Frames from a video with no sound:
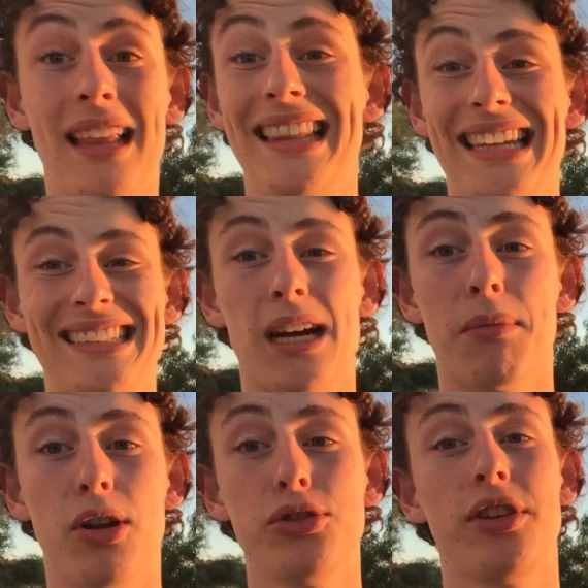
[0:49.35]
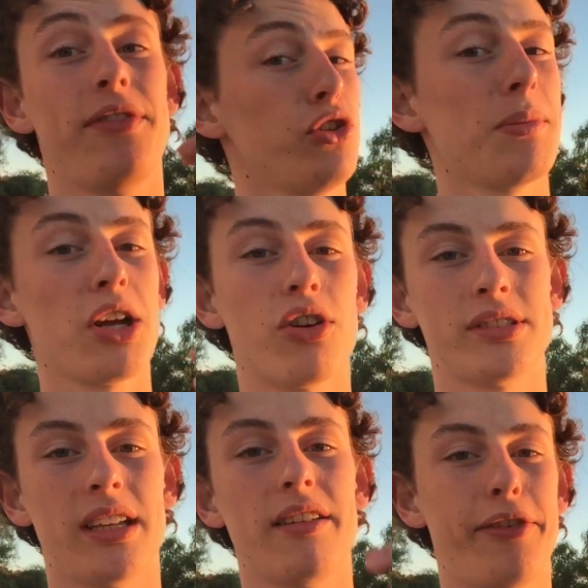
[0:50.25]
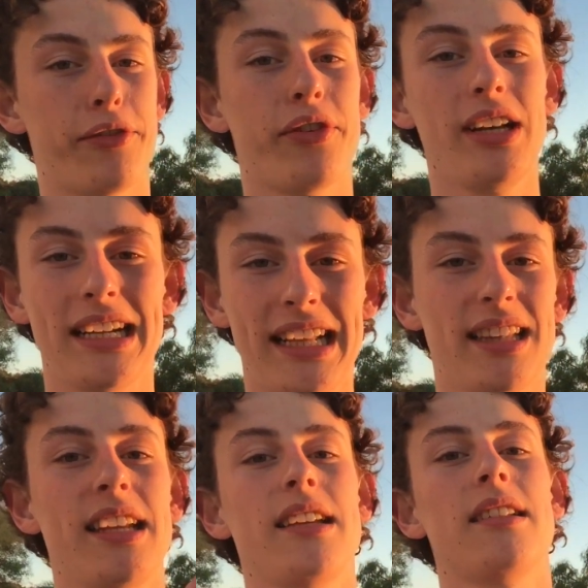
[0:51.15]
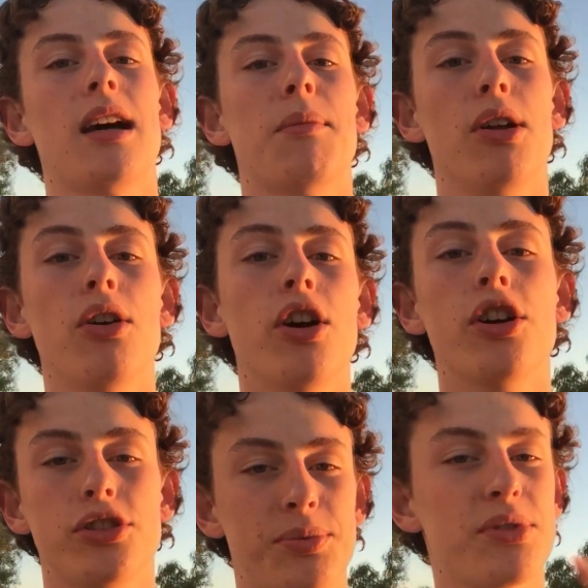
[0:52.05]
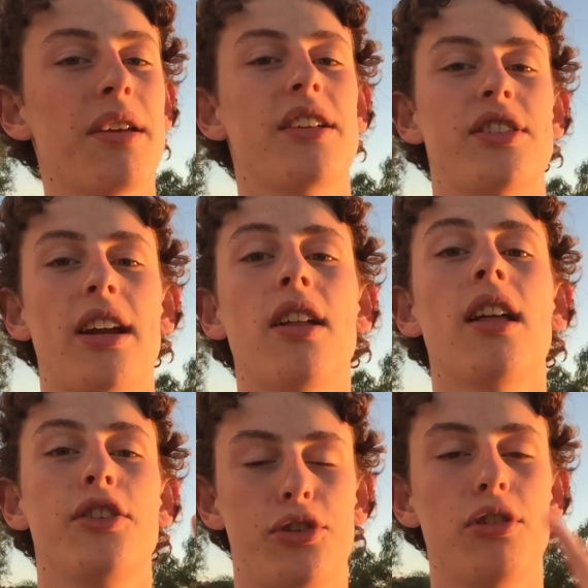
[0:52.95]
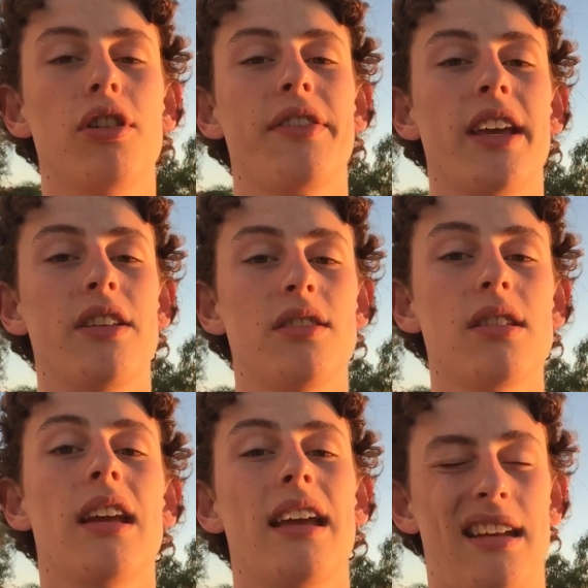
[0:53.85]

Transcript: Link down below. So if you enjoy my content, feel free to click the link down below. Subscribe to that channel. Turn on notifications.